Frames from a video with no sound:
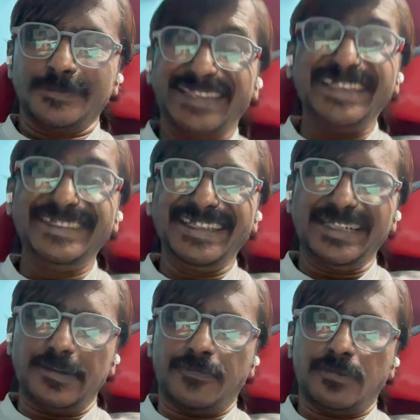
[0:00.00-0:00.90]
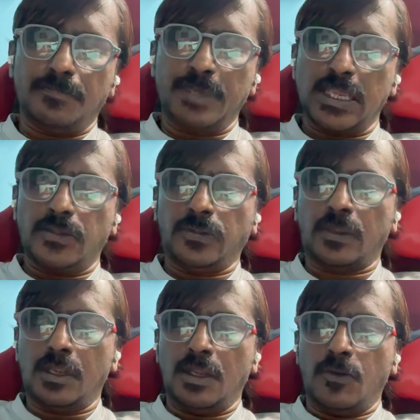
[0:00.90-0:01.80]
sensitive
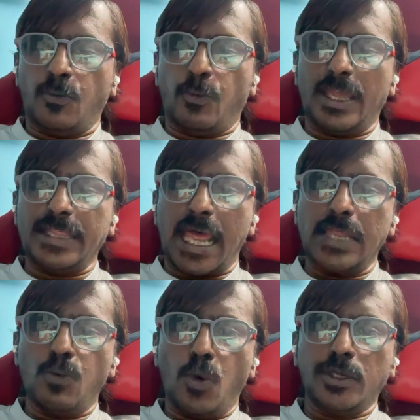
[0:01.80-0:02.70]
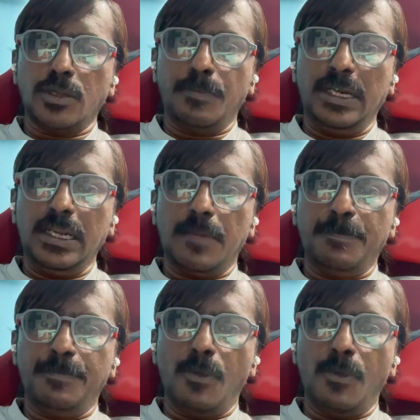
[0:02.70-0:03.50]
because when I want to build a